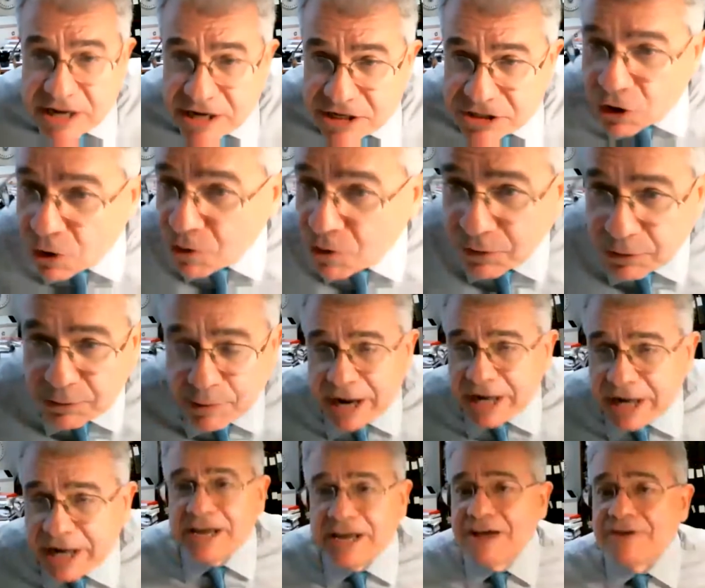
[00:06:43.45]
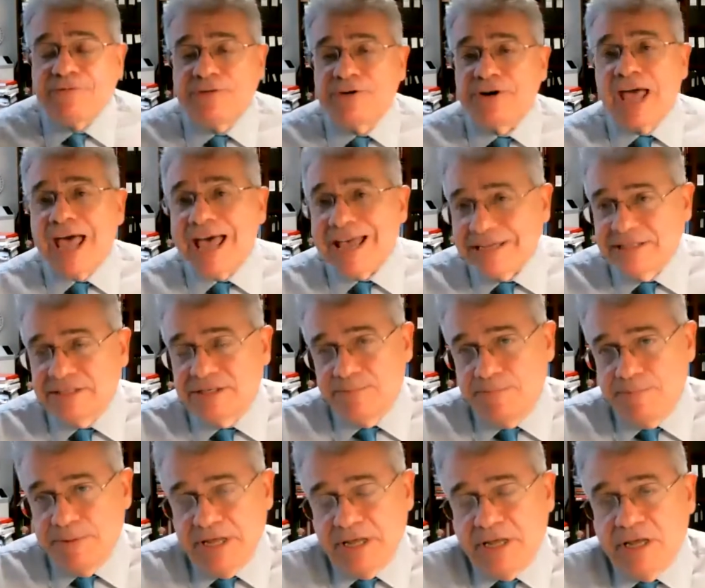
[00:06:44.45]
his overriding effort has to
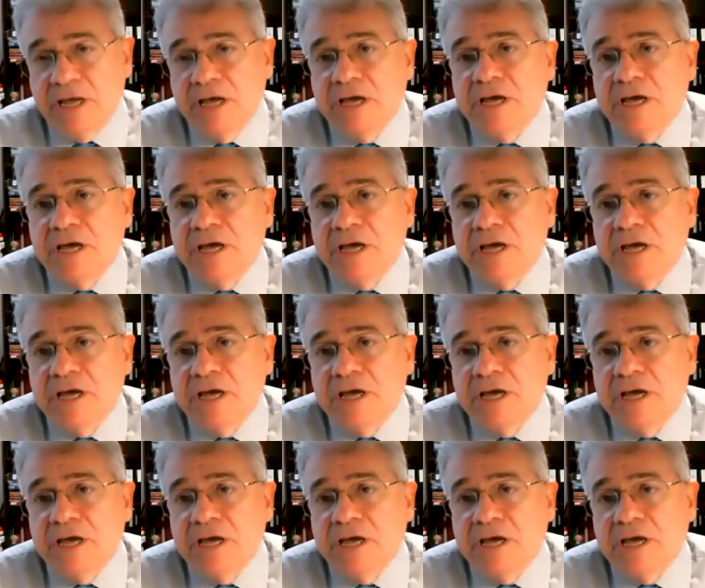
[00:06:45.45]
be